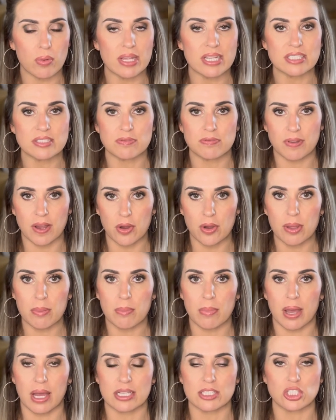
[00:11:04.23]
It is very
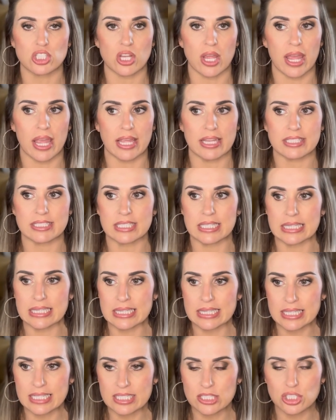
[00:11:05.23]
much a
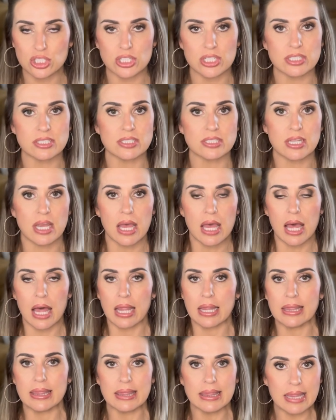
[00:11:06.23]
delicious
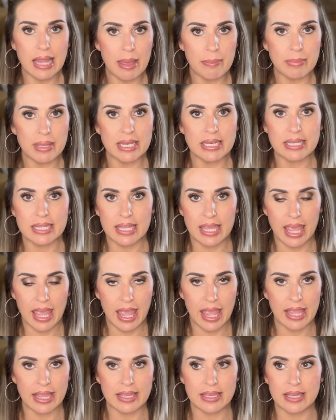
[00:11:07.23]
lemon
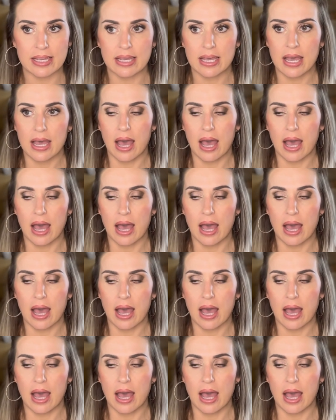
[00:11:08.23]
cake,